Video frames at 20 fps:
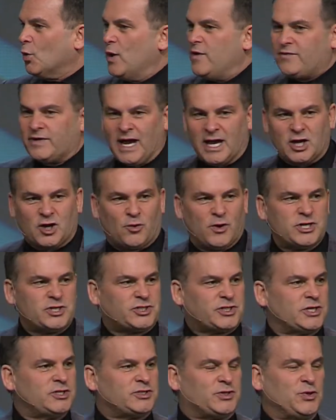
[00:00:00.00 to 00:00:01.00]
We've got
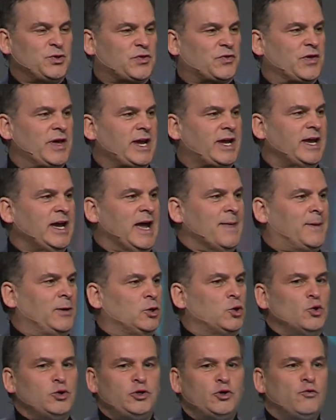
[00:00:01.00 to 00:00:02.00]
Christians who think
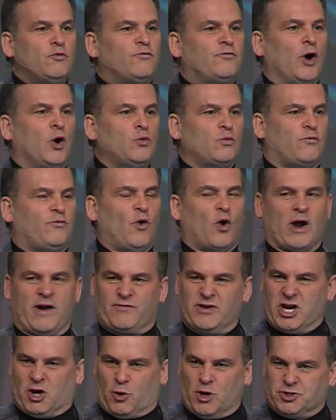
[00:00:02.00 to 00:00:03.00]
that who you vote for,
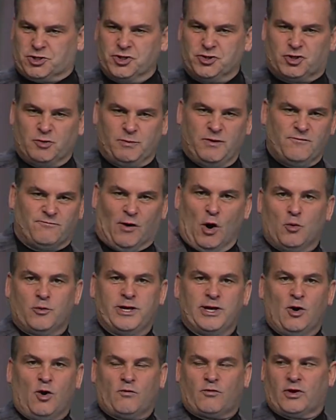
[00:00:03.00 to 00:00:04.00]
every Christian should be
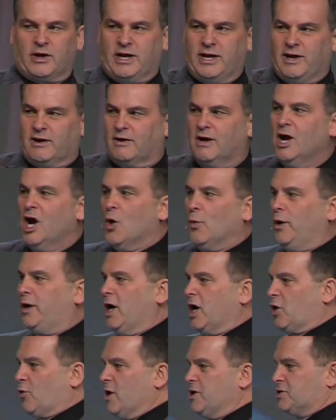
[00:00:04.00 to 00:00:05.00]
voting over here.
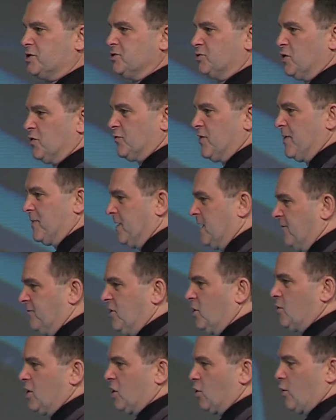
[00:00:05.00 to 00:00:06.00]
We've got Christians who think that
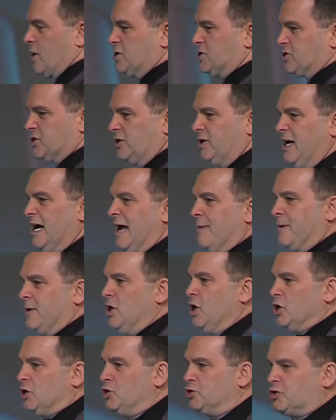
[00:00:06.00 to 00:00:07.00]
if you're a Christian,
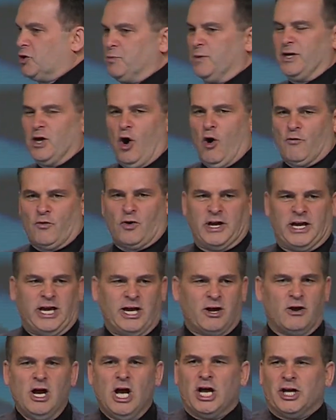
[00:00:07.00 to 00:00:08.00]
that you should be over
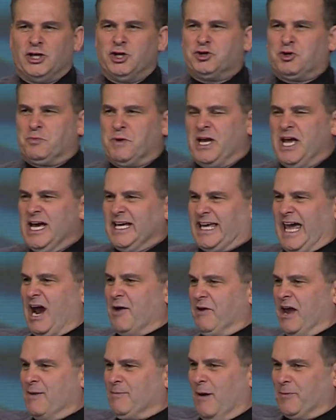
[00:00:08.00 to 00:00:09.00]
here, you should be
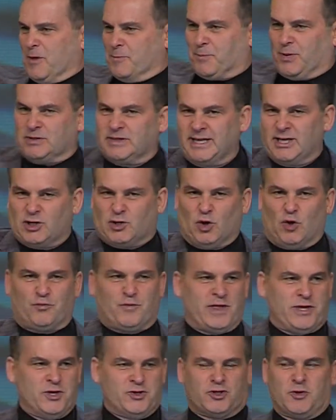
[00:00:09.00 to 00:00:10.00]
caring about the political
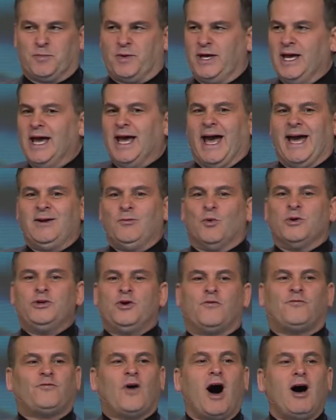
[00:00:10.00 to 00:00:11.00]
thing, you should be. And when
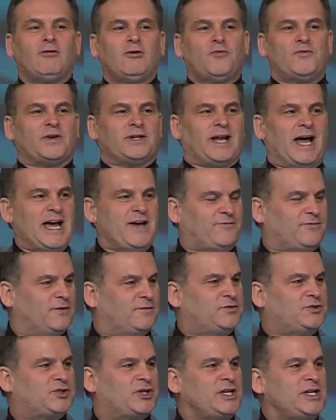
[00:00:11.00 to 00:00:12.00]
you follow the life
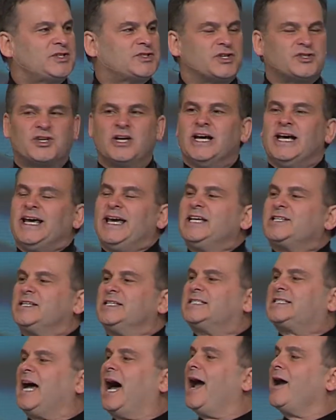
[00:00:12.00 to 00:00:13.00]
of Jesus, his
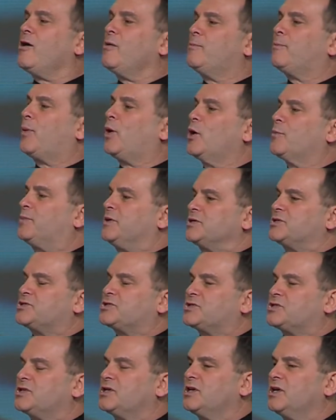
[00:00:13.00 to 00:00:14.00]
entire
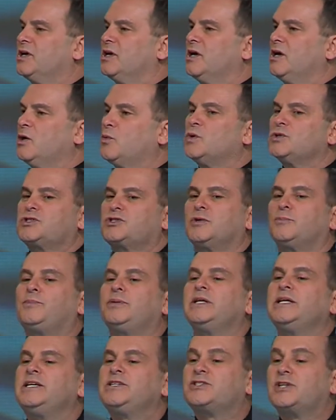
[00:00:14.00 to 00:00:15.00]
purpose was to
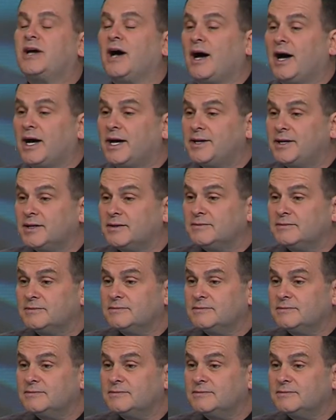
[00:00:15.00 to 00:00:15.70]
please God.